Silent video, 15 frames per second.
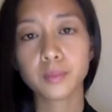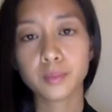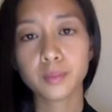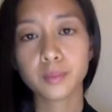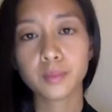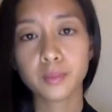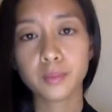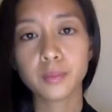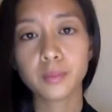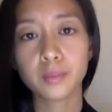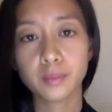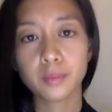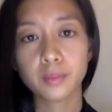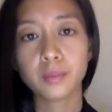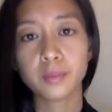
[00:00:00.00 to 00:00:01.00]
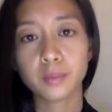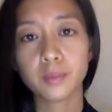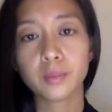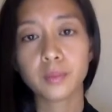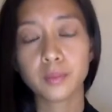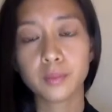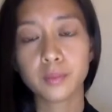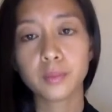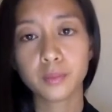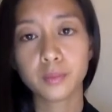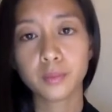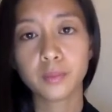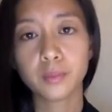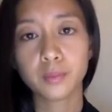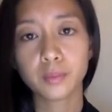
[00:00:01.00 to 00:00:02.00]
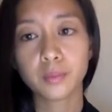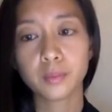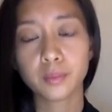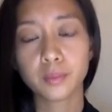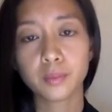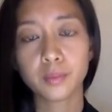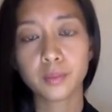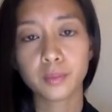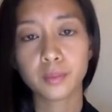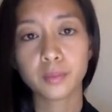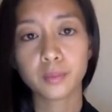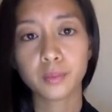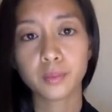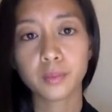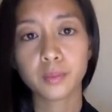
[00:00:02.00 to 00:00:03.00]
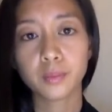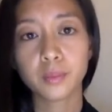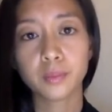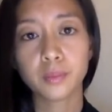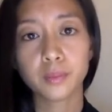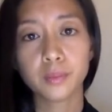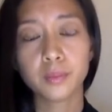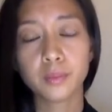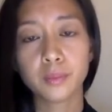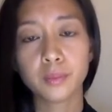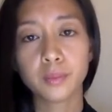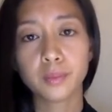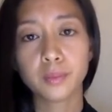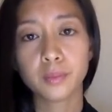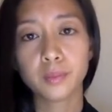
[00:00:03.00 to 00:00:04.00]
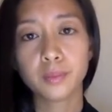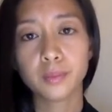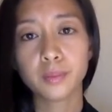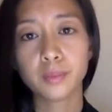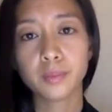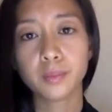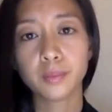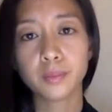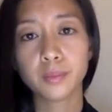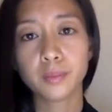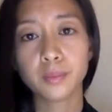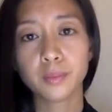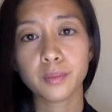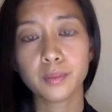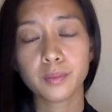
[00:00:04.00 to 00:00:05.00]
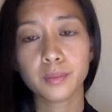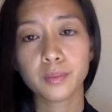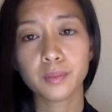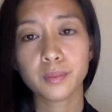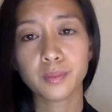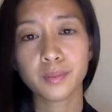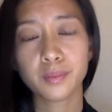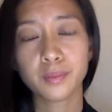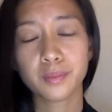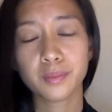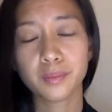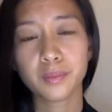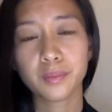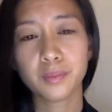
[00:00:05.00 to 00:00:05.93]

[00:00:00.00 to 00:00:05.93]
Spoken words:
No words are spoken by the person on screen.